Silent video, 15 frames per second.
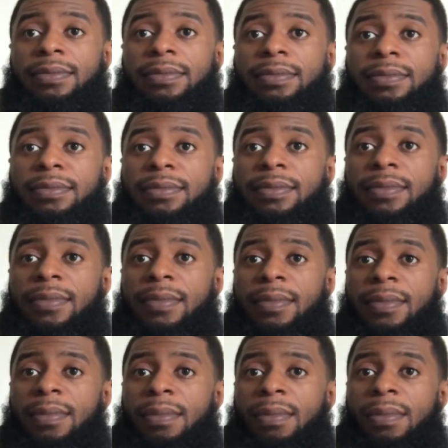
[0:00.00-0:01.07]

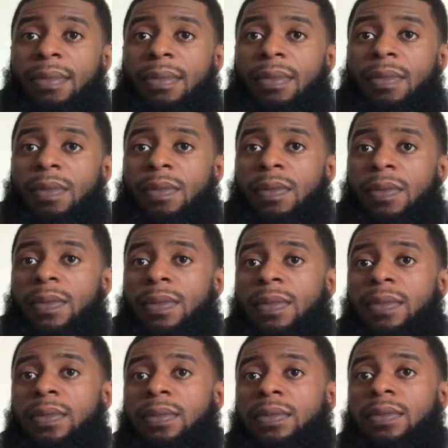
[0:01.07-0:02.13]

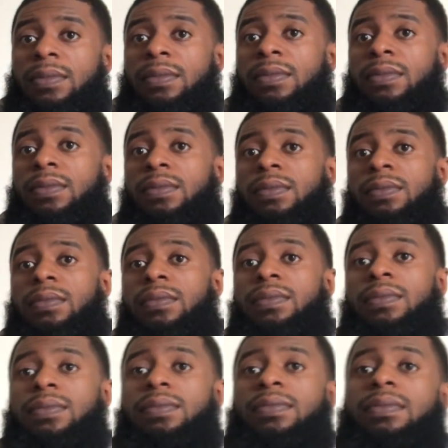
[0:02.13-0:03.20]

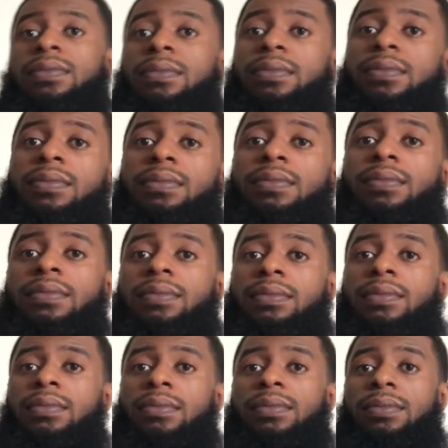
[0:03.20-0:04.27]

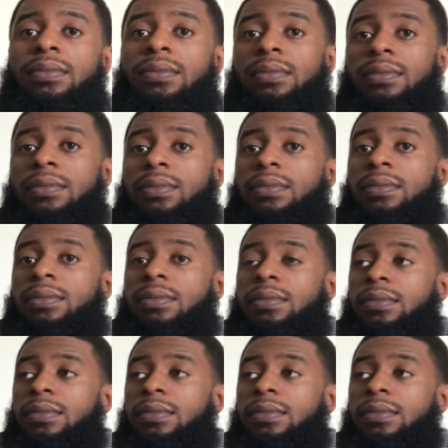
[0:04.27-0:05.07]
The person shown says nothing.